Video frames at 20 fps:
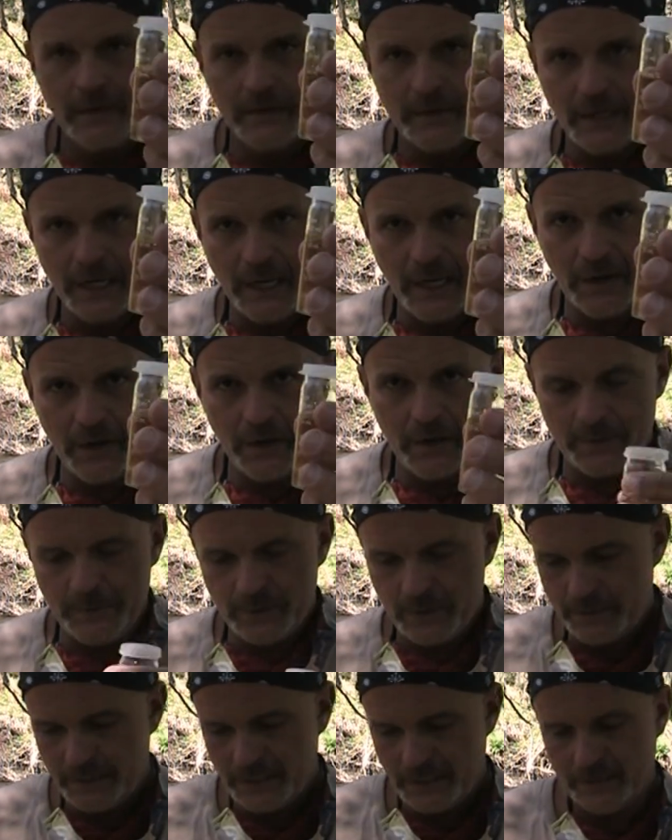Now I'm
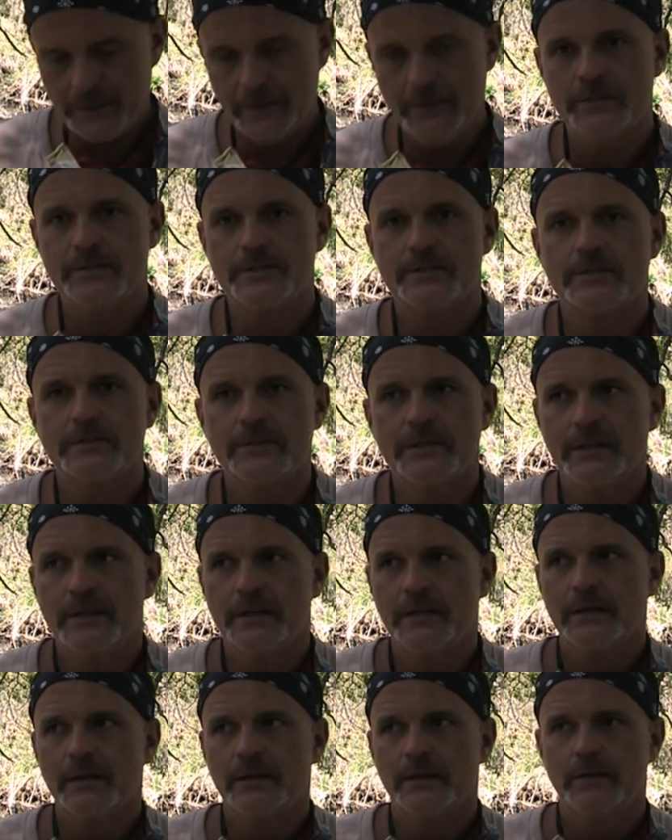going to make this
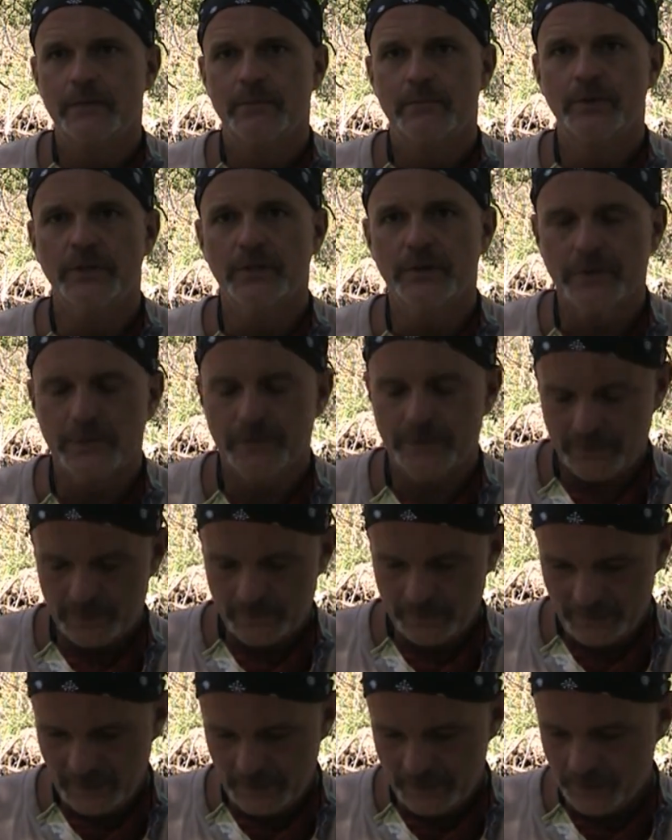blue.
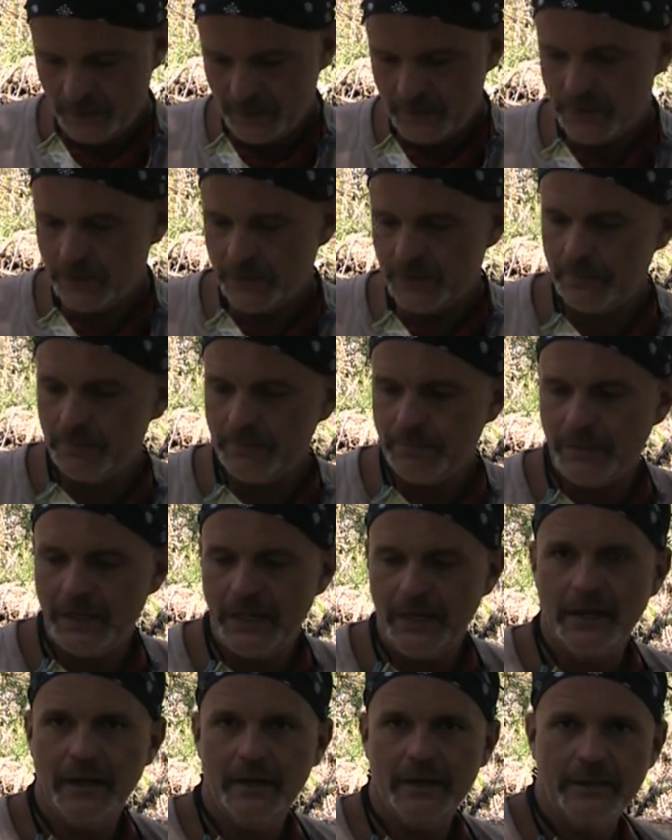I'm going to do it by
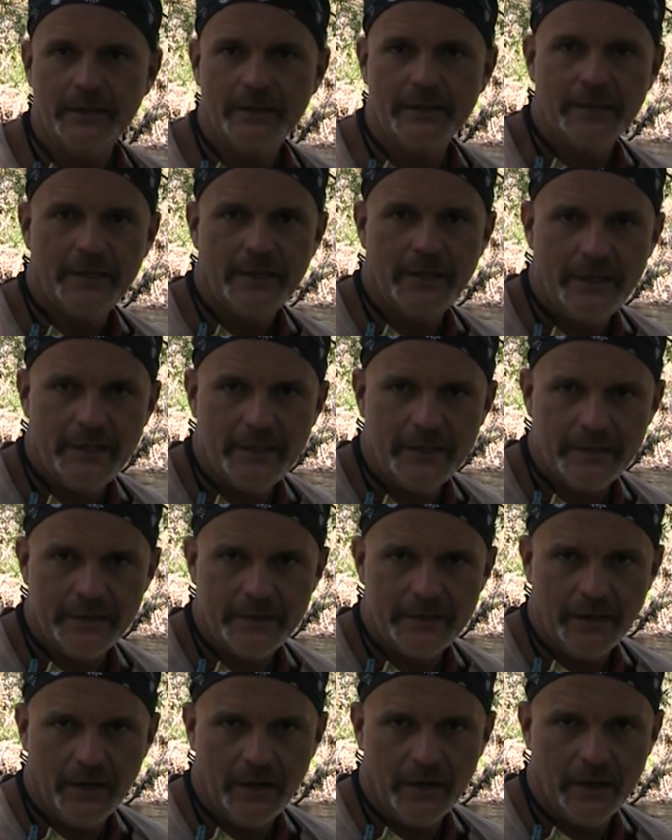adding 8
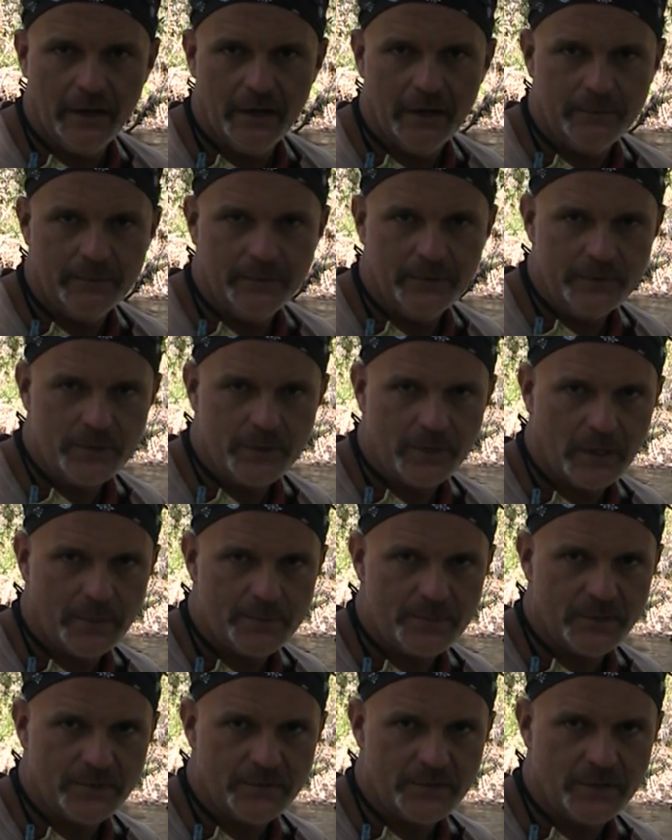
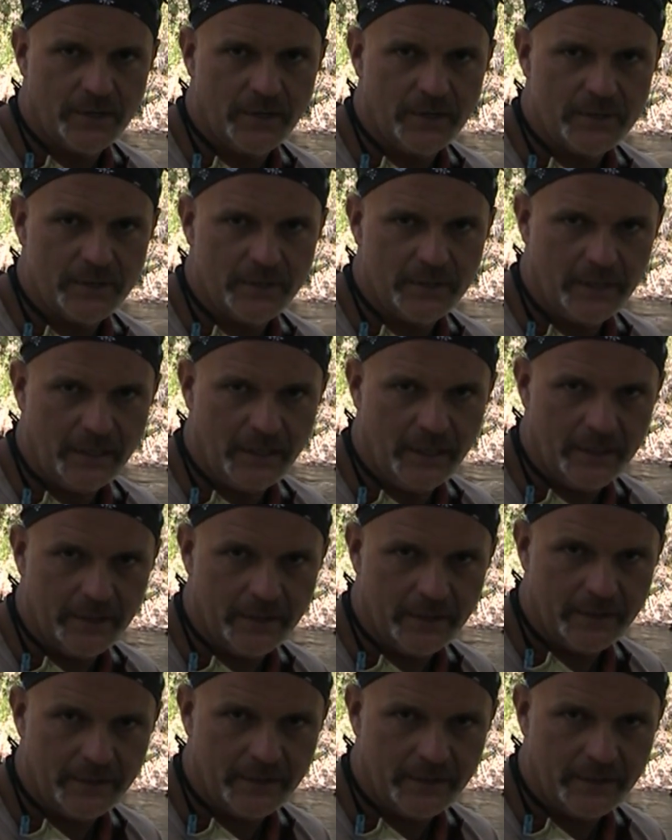drops of starch indicator.